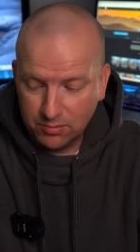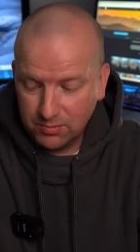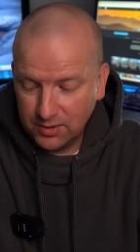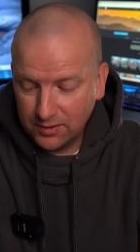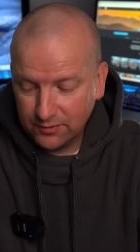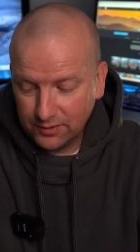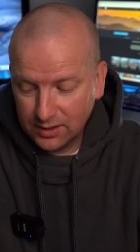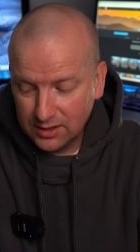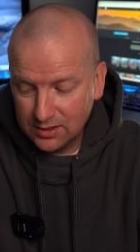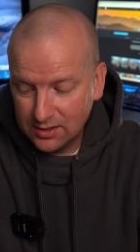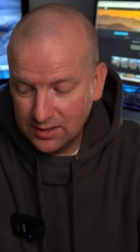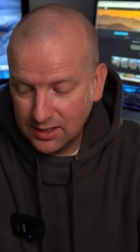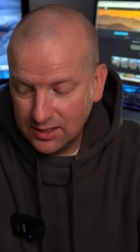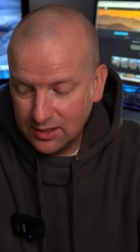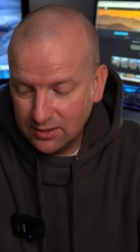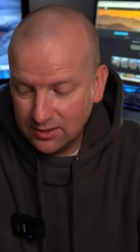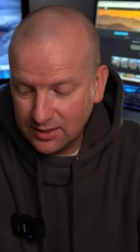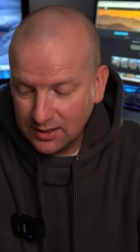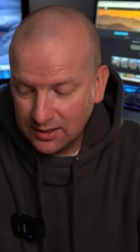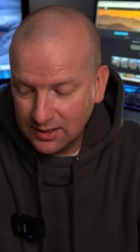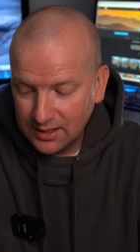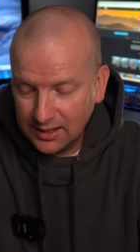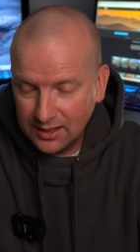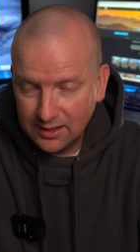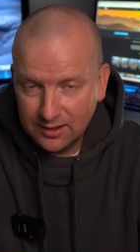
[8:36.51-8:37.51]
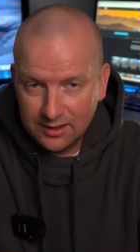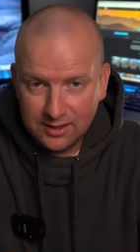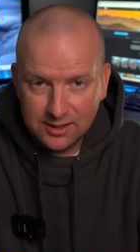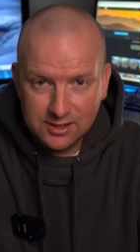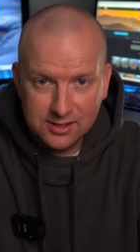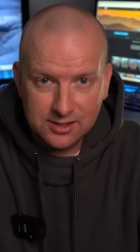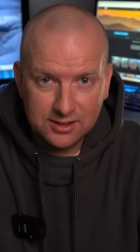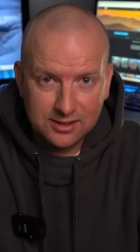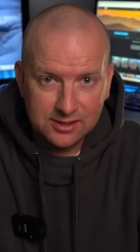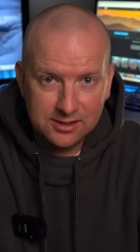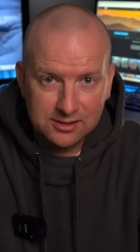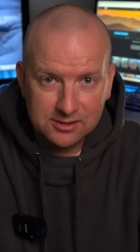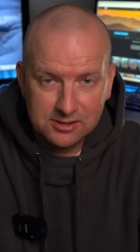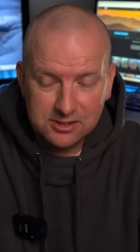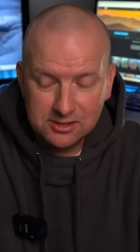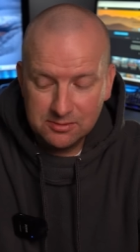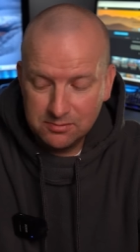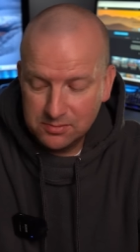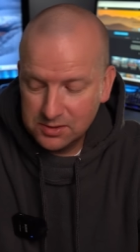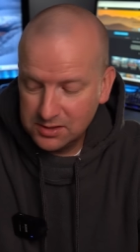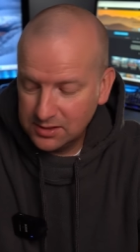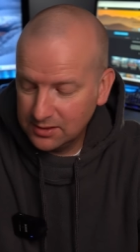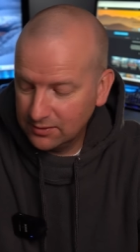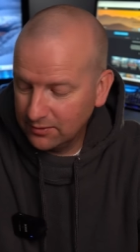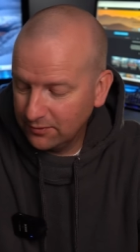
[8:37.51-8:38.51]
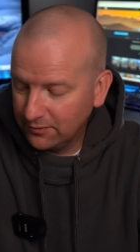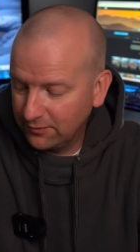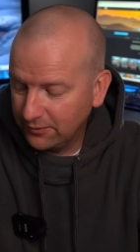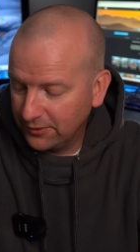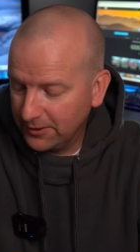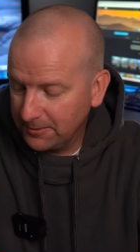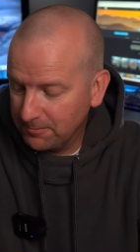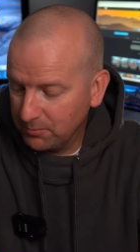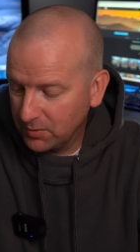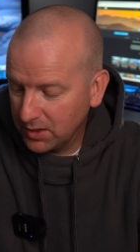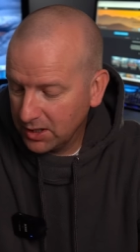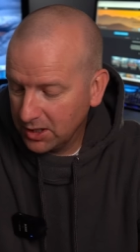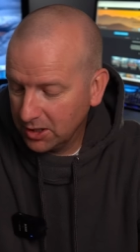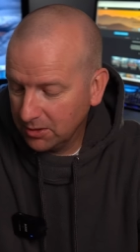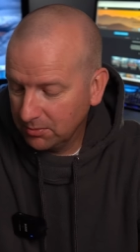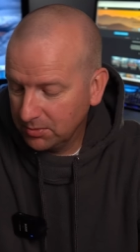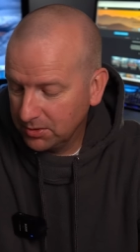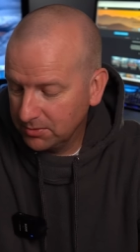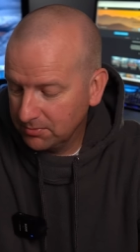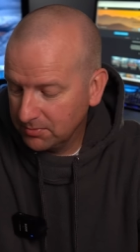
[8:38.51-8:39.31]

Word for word: but I've continued to take these and it seems to have helped.